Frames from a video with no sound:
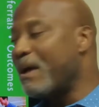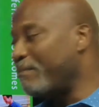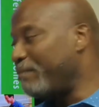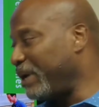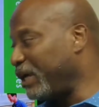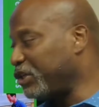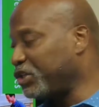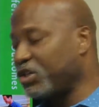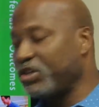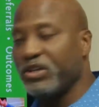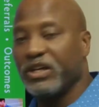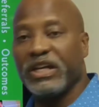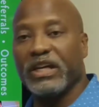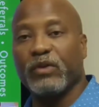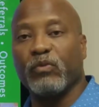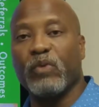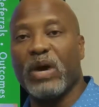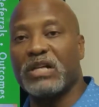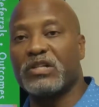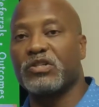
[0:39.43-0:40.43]
Make sure you
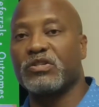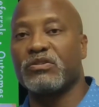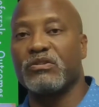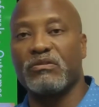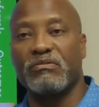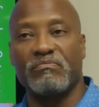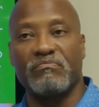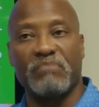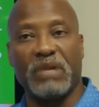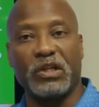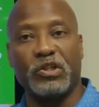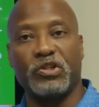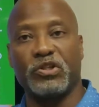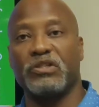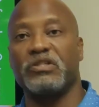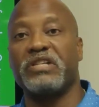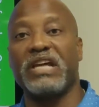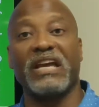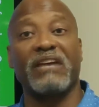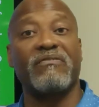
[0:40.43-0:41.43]
get registered. Make sure
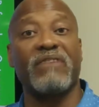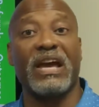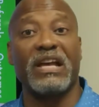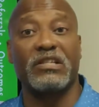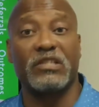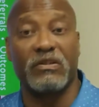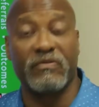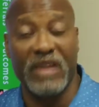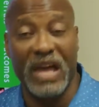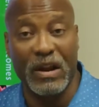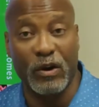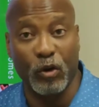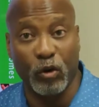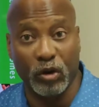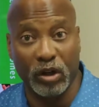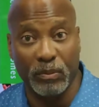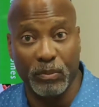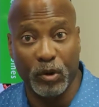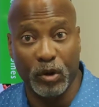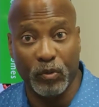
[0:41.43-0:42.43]
you take advantage of that
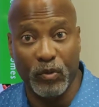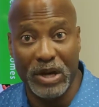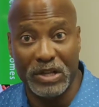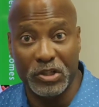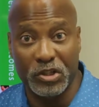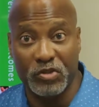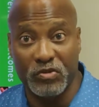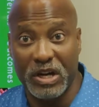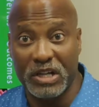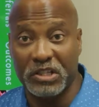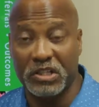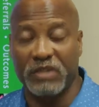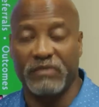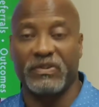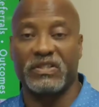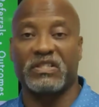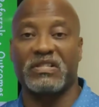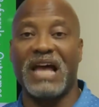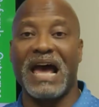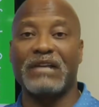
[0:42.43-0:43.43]
early bird registration if
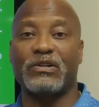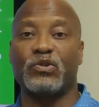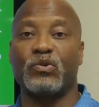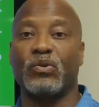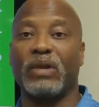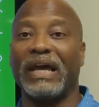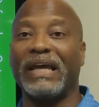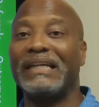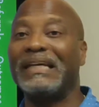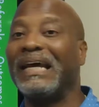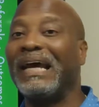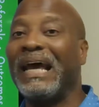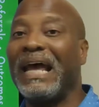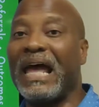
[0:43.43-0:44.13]
it's not too late.